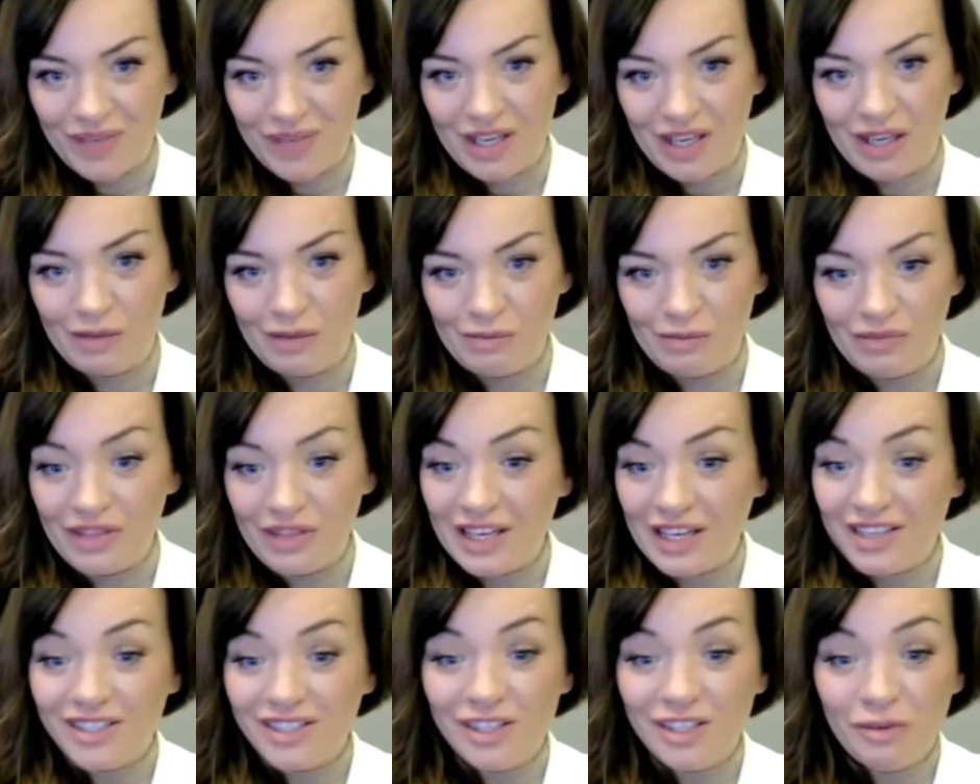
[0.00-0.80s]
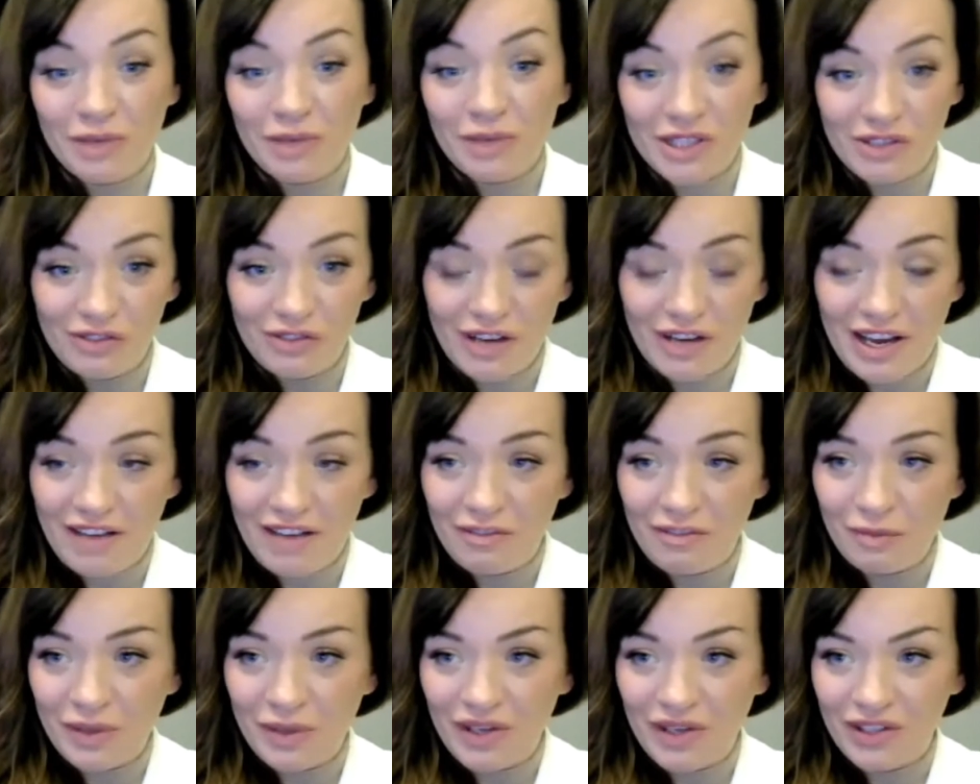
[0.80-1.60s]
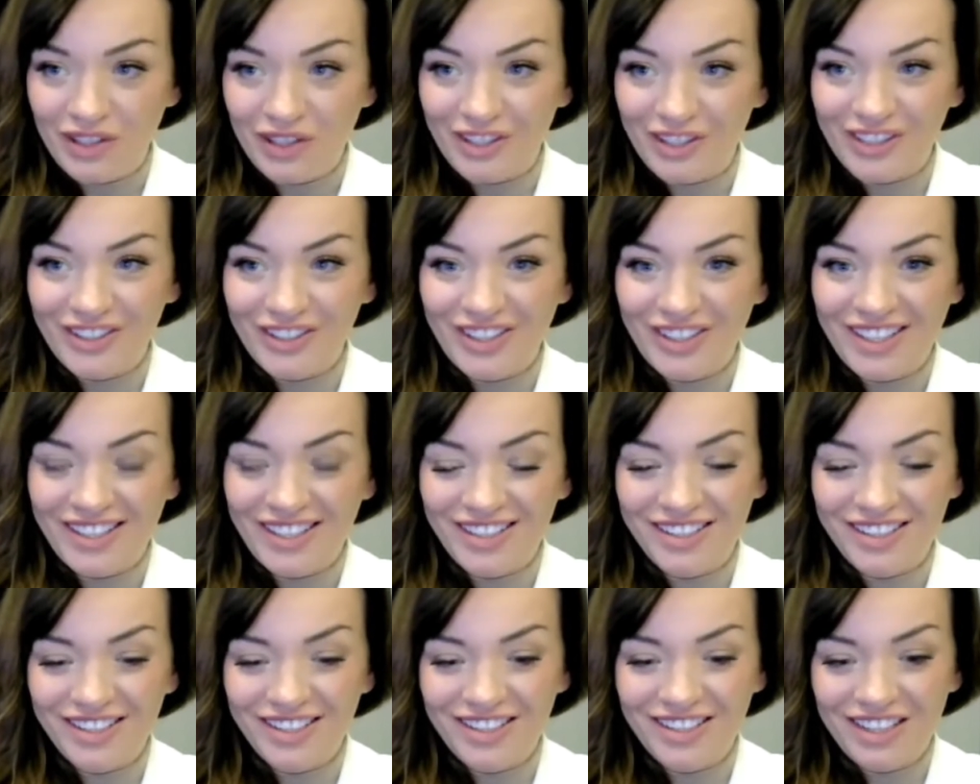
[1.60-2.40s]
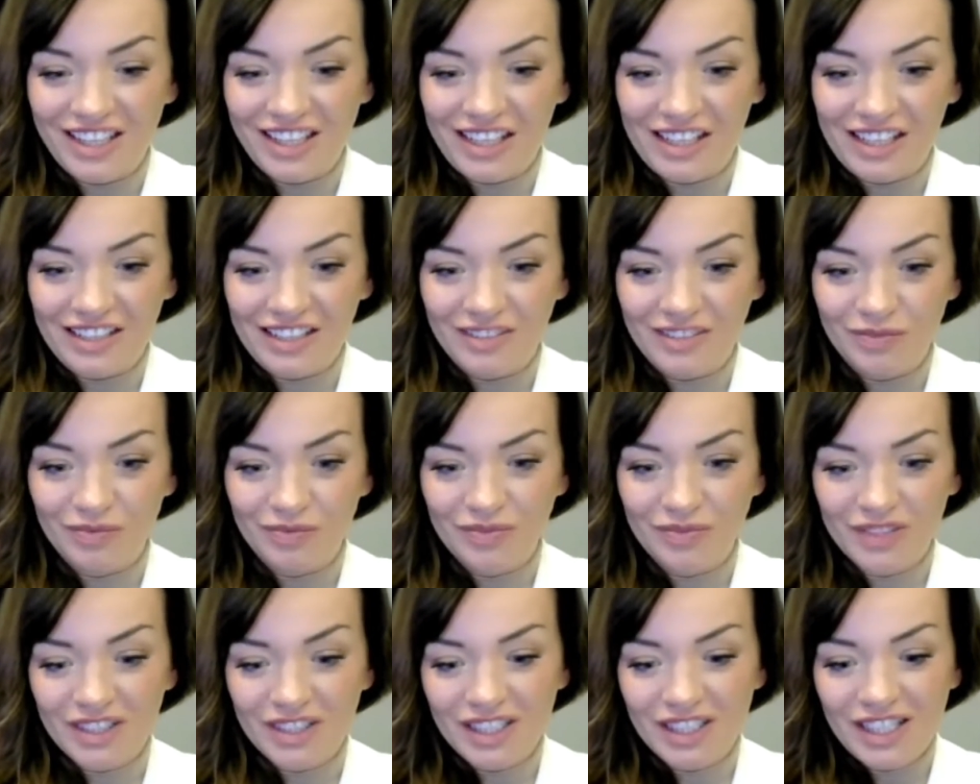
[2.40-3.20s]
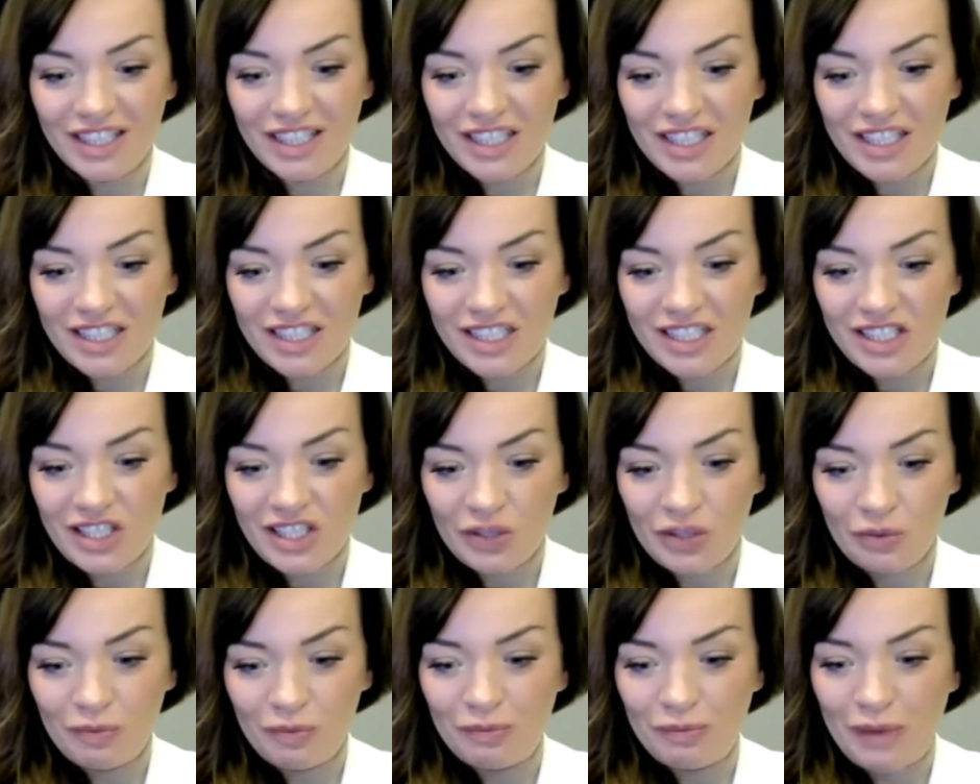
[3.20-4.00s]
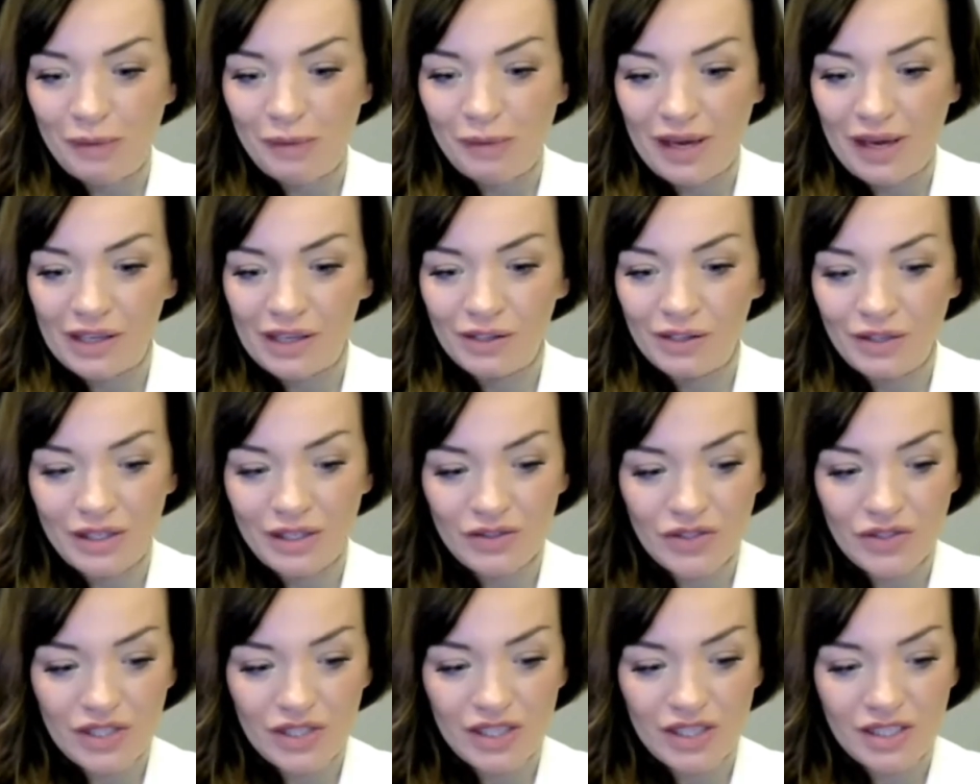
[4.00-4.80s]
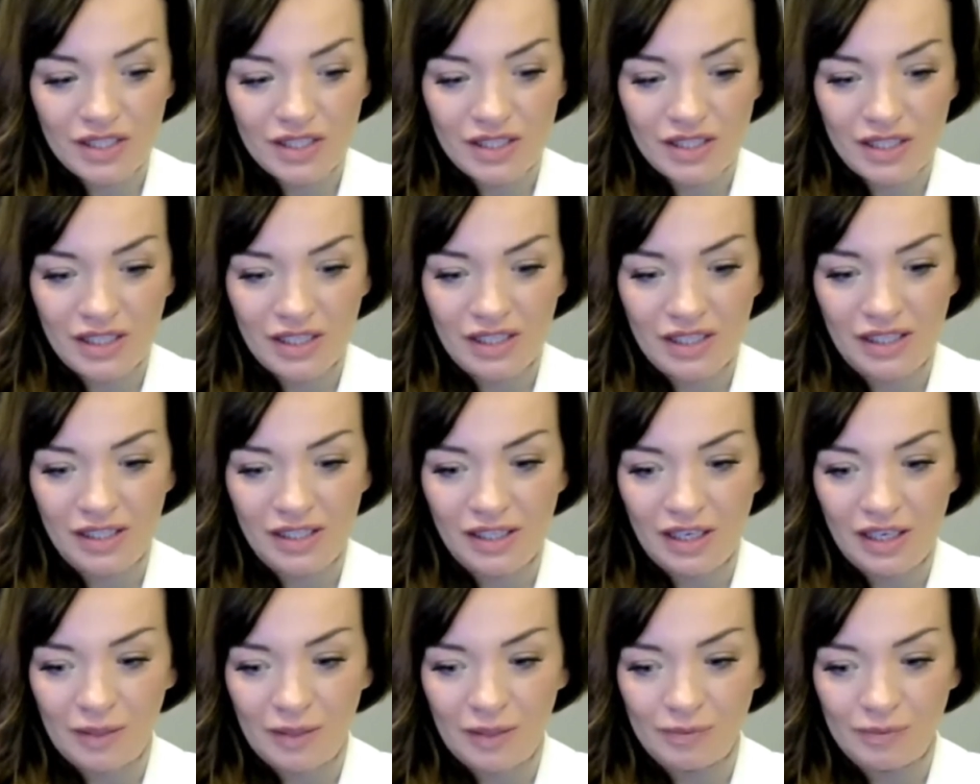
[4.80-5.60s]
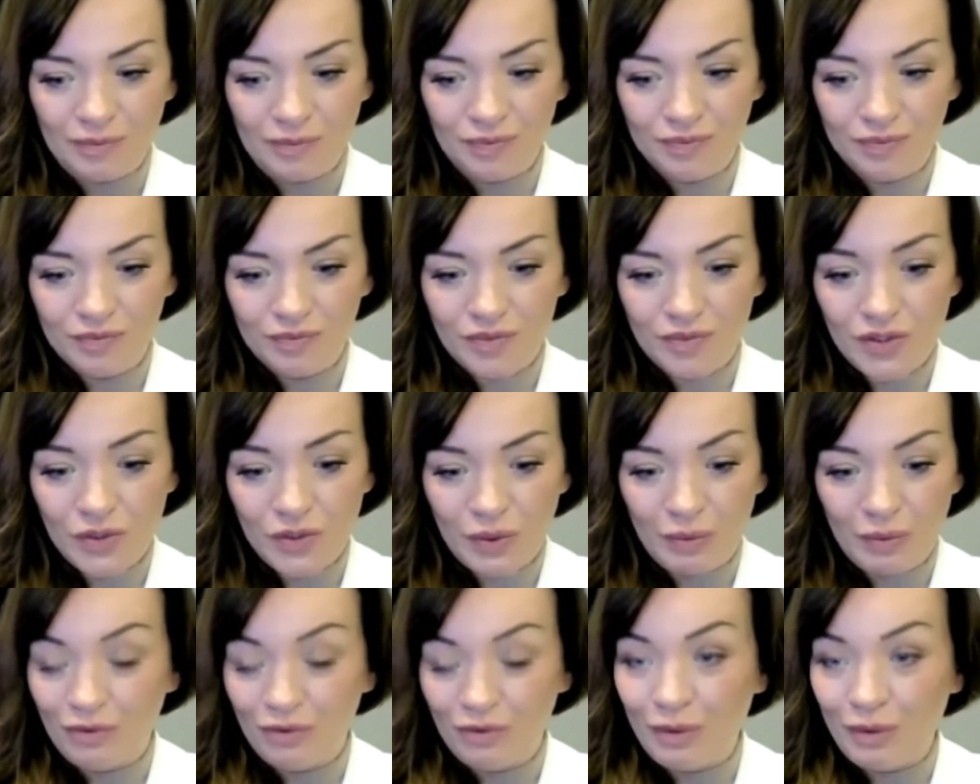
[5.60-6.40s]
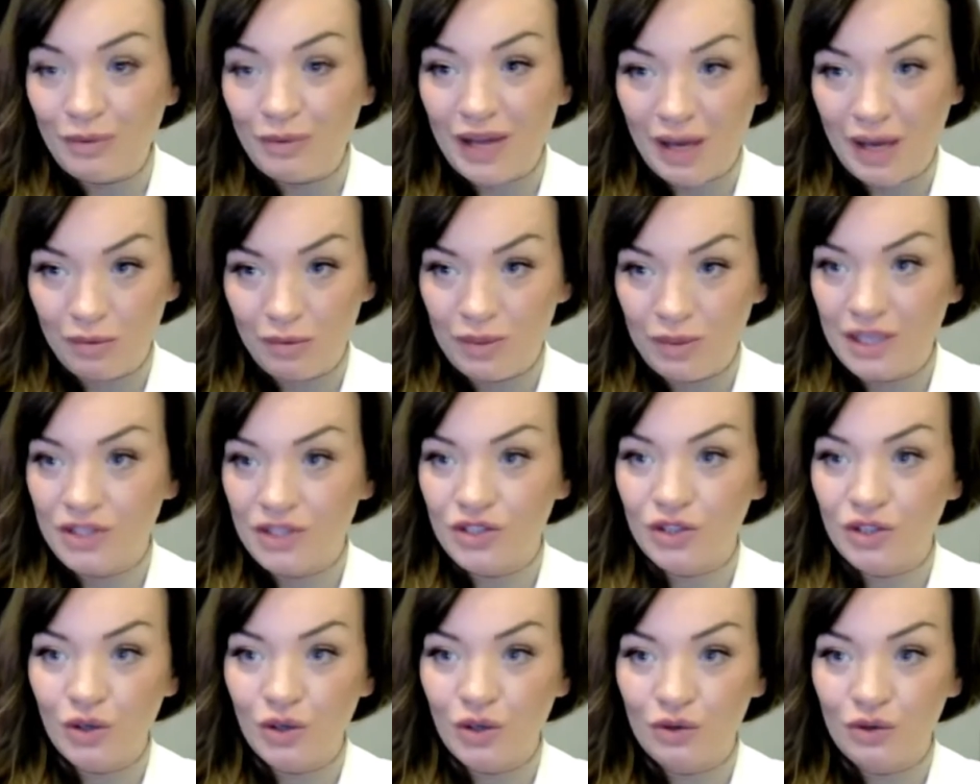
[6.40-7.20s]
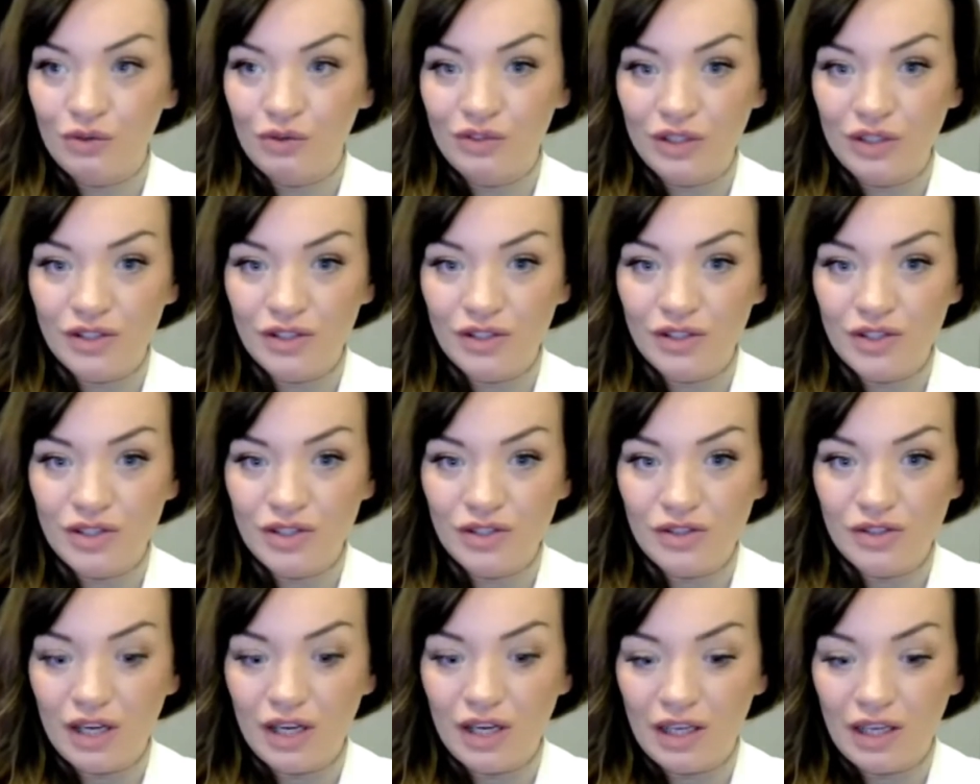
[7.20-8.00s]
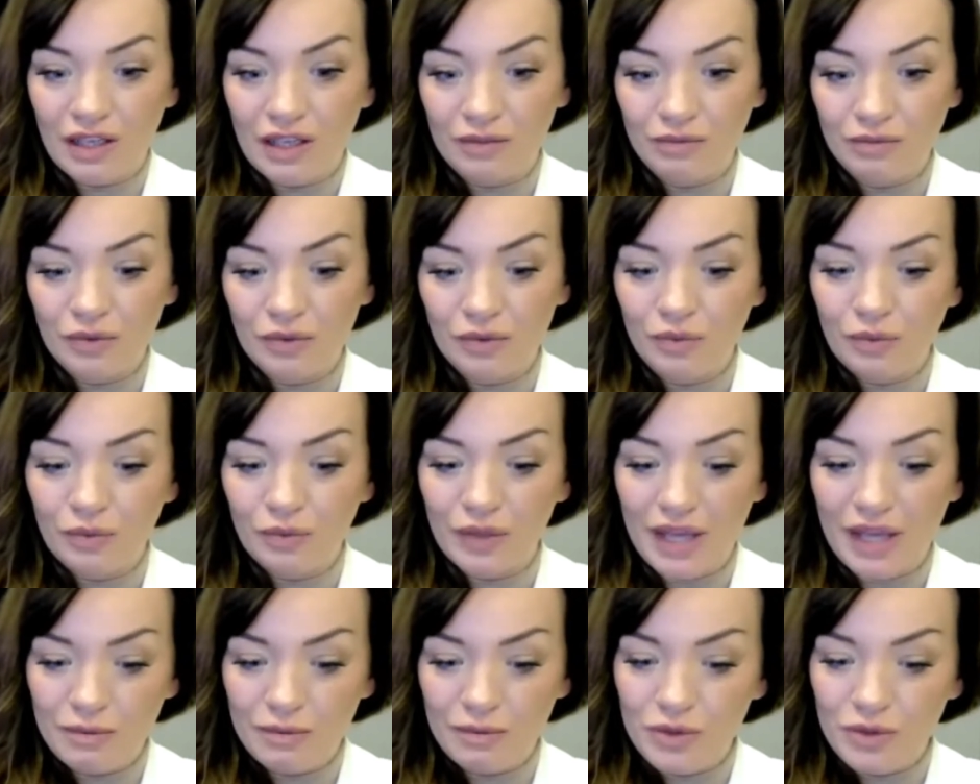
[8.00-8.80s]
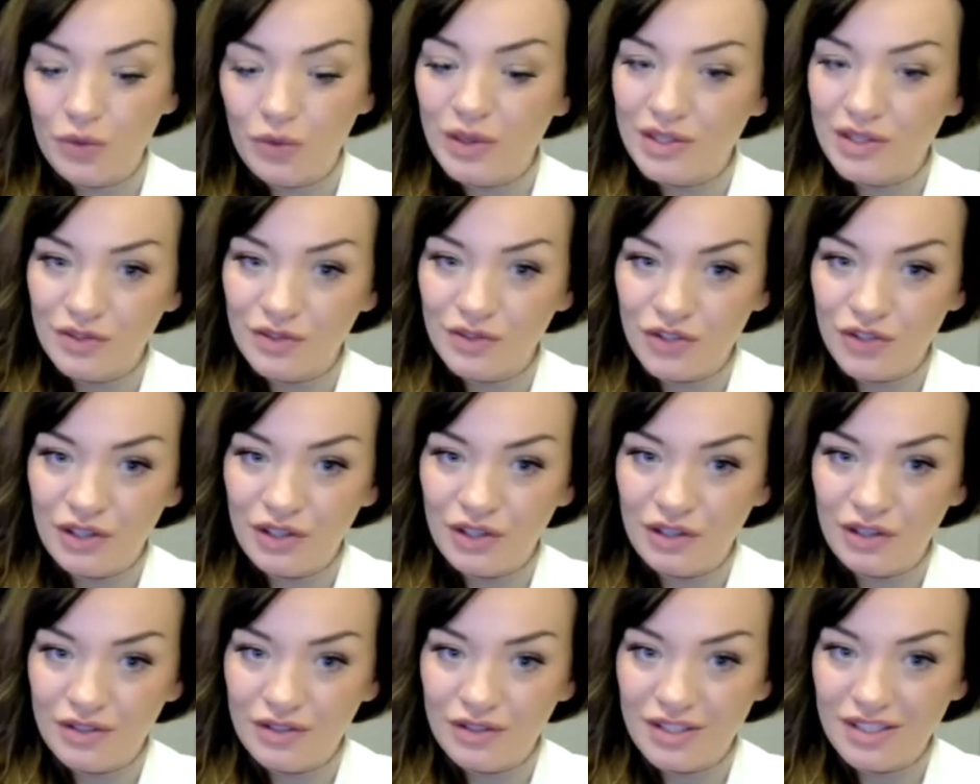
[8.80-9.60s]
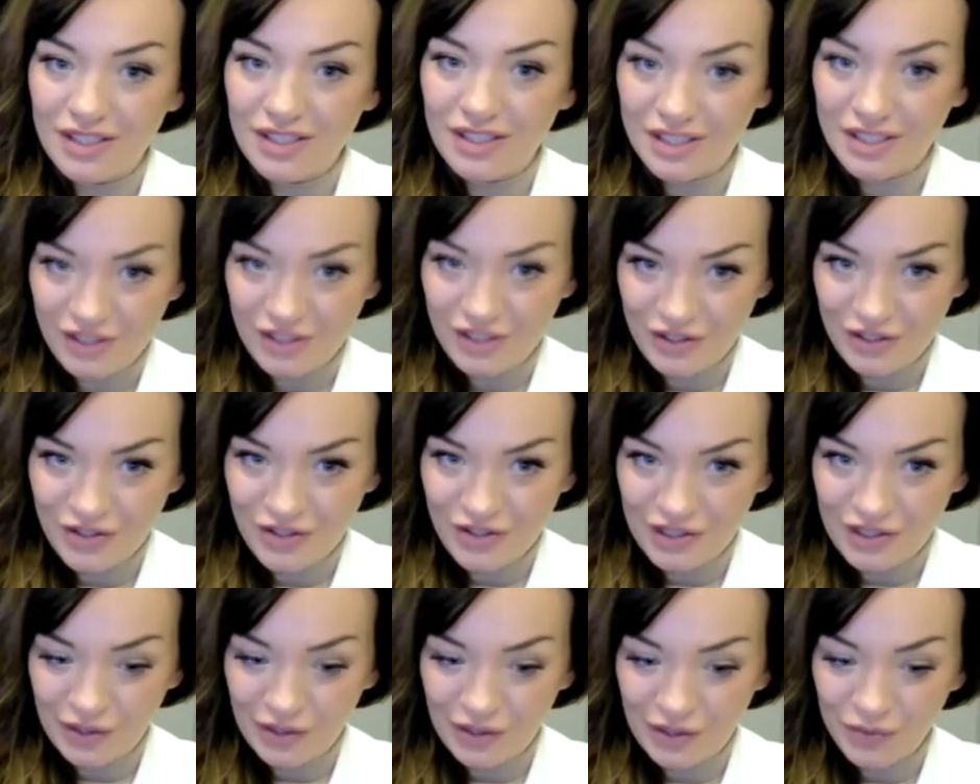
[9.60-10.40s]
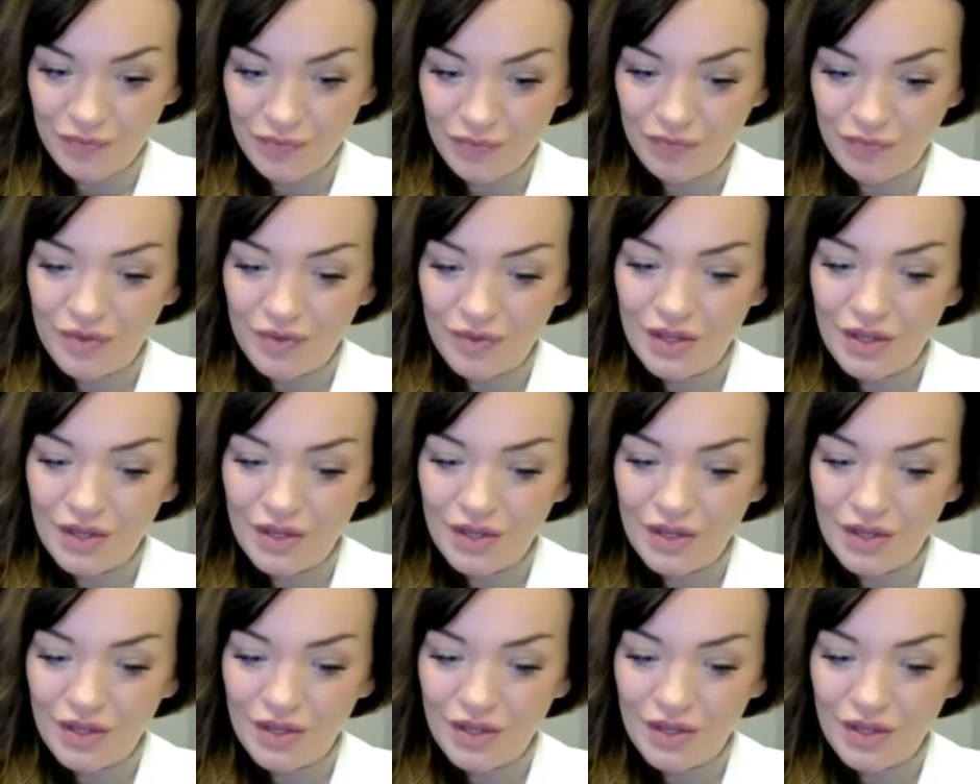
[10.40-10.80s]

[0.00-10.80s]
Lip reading: Thanks so much for having me on here, Glenn. So my background is so I'm from the Appalachian coal fields. Came to West Virginia 6 years ago.